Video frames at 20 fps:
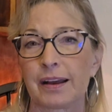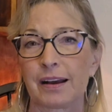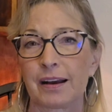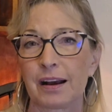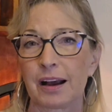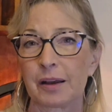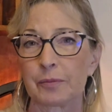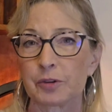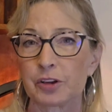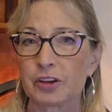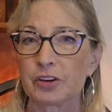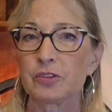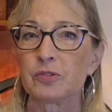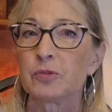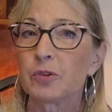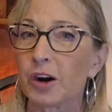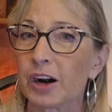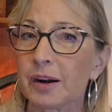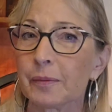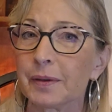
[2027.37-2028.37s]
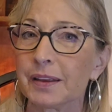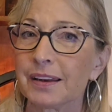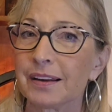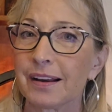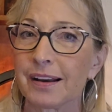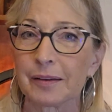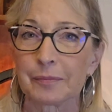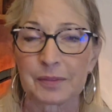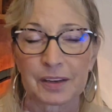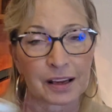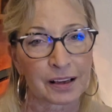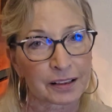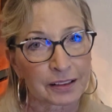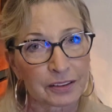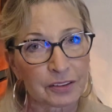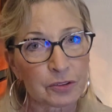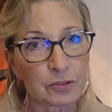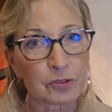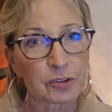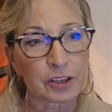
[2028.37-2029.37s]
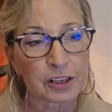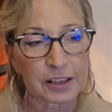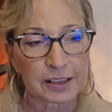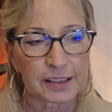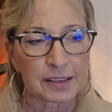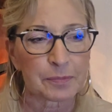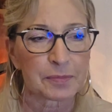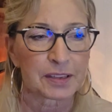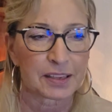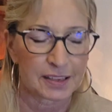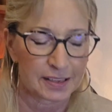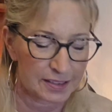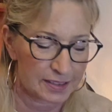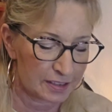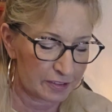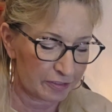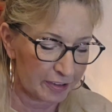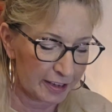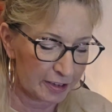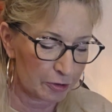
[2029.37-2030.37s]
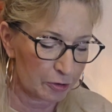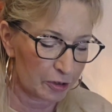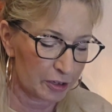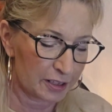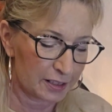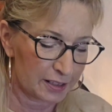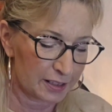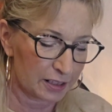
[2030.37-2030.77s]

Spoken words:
I'm going to warm it. I'm not going to hoard it because if I hoard it,